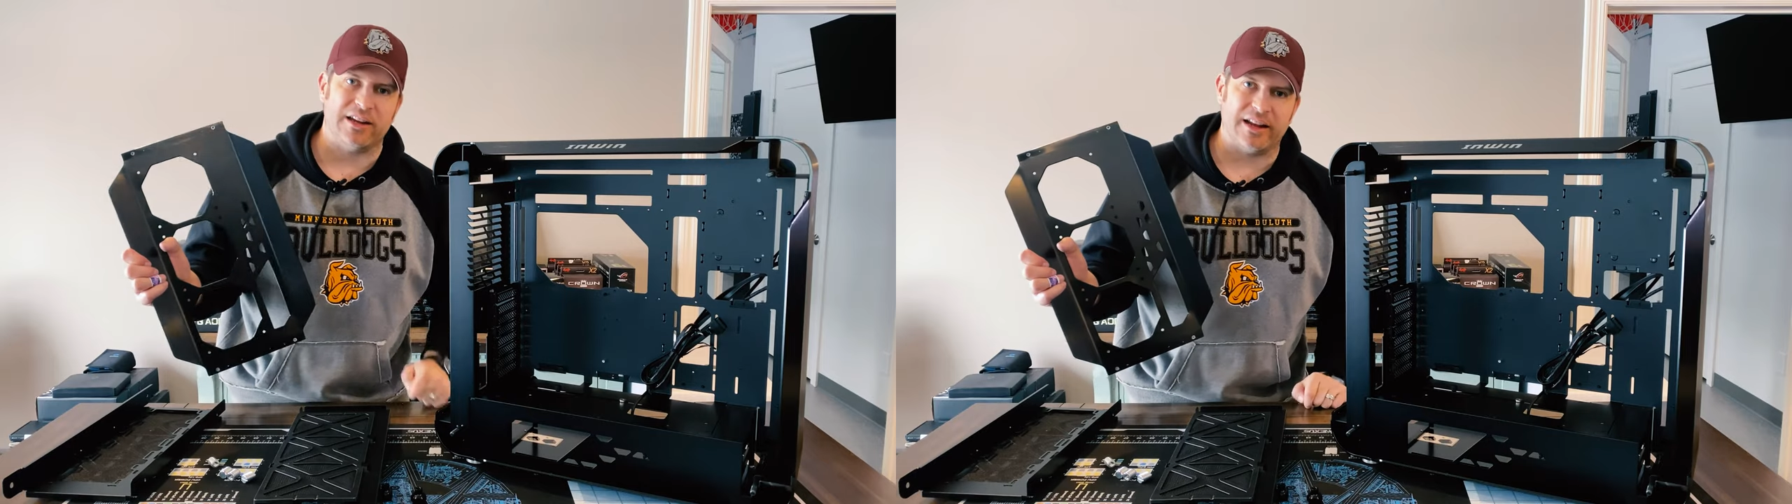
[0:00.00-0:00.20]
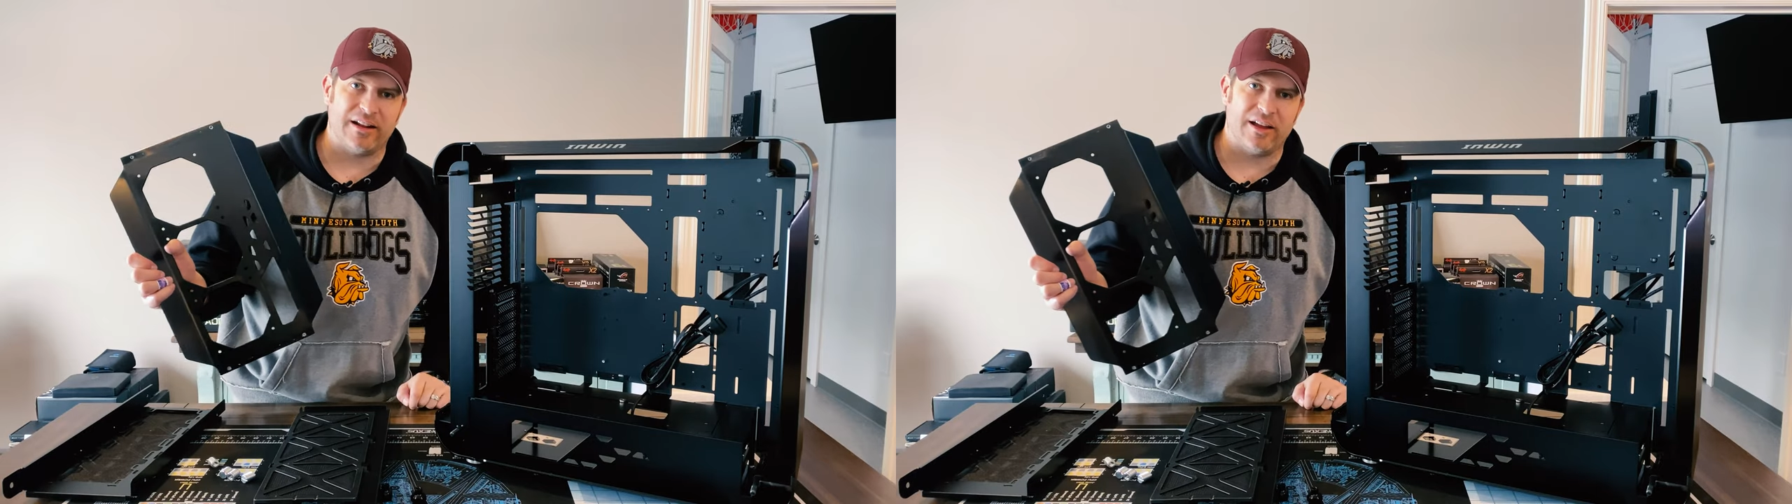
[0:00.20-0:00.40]
to
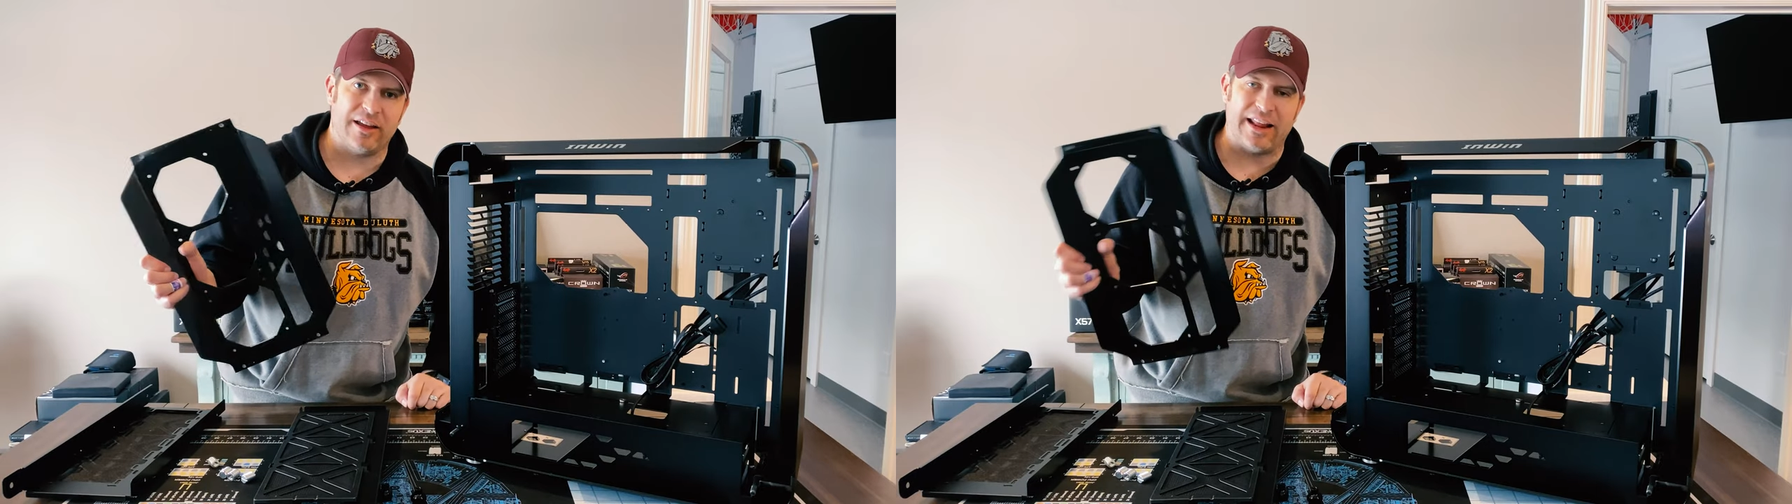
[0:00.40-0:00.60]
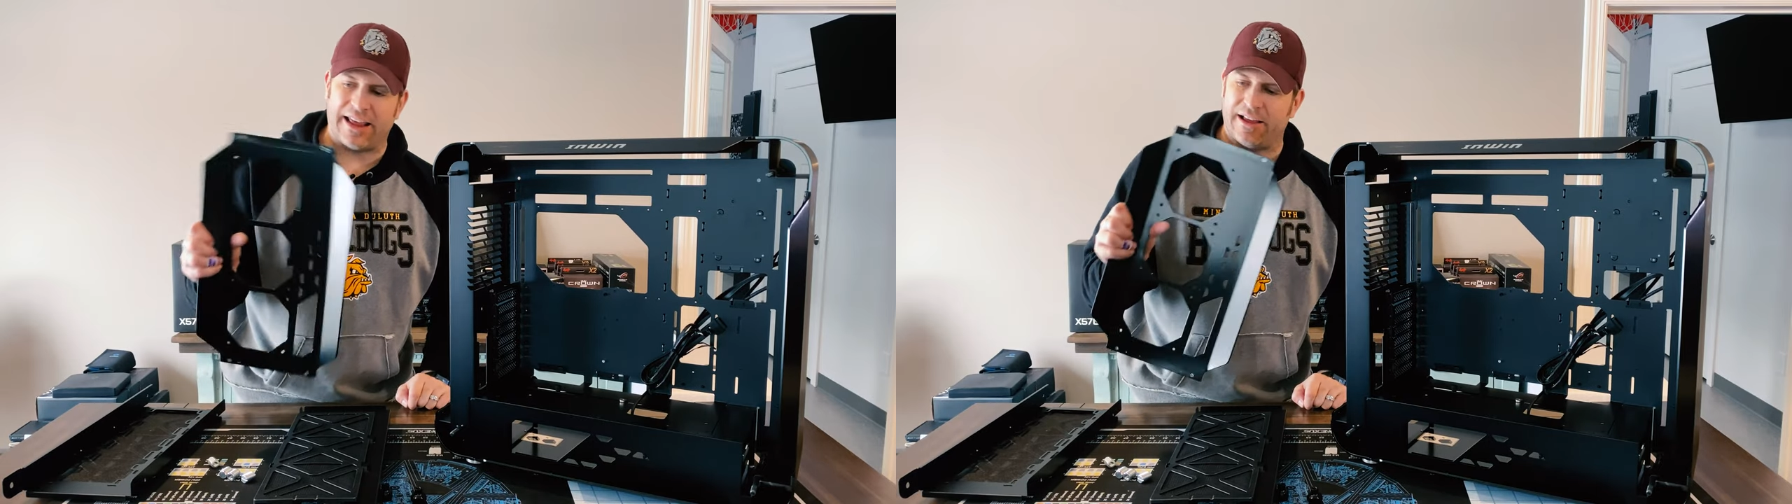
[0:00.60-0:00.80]
get a,
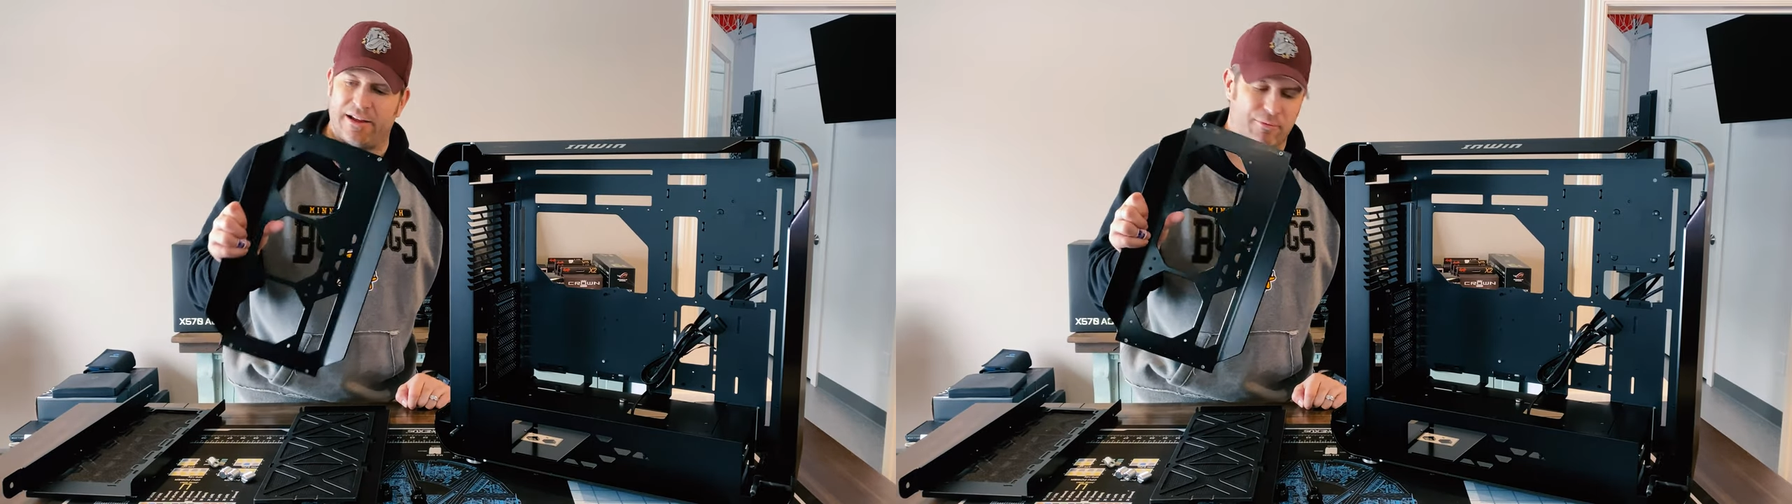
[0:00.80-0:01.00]
an, a